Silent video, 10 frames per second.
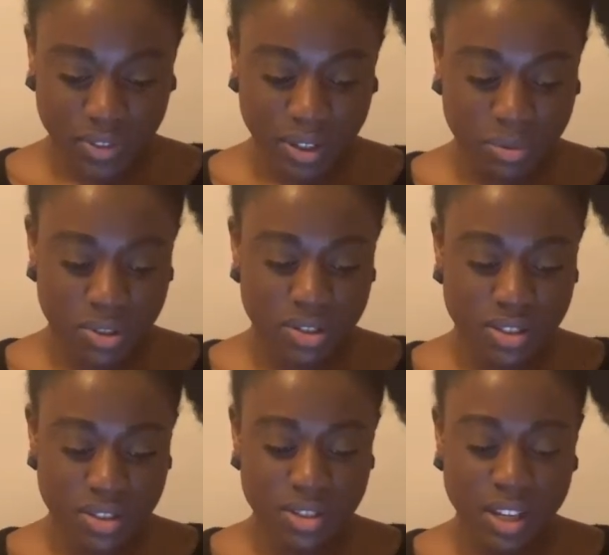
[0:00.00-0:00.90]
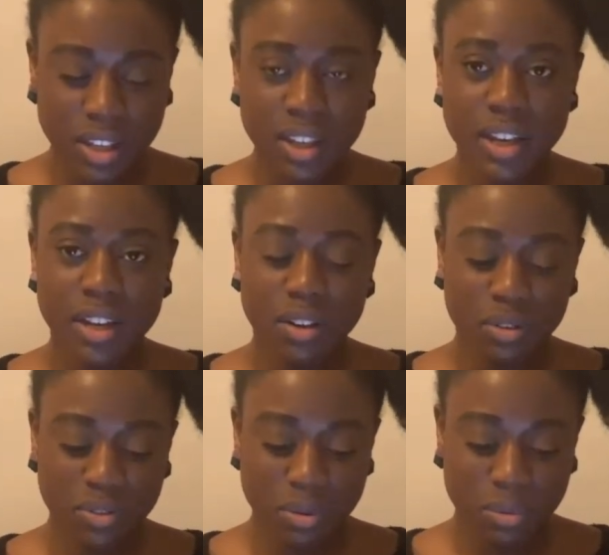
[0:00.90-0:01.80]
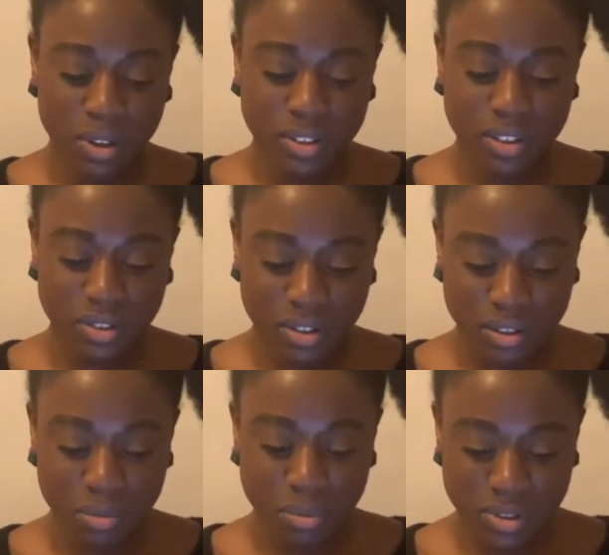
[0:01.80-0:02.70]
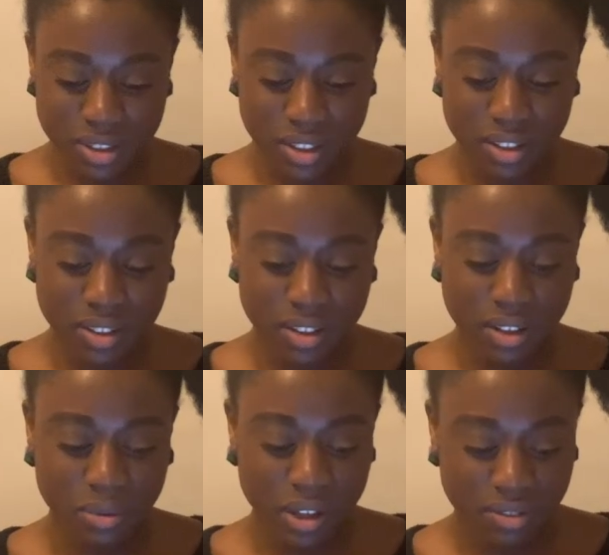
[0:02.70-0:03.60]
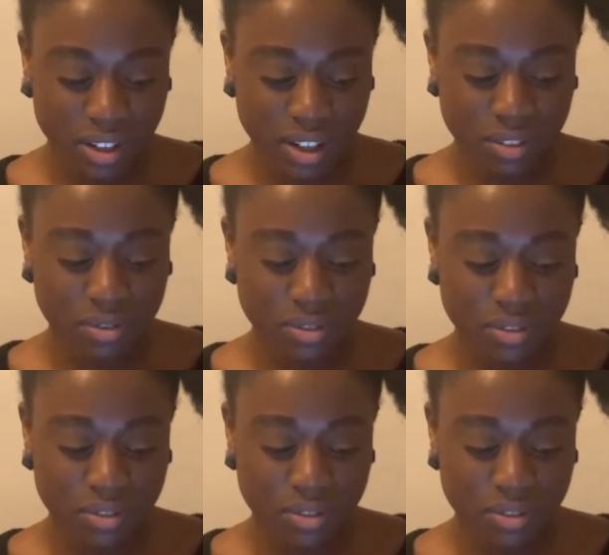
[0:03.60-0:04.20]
I'm choosing to take care of the one and only body that I will ever have.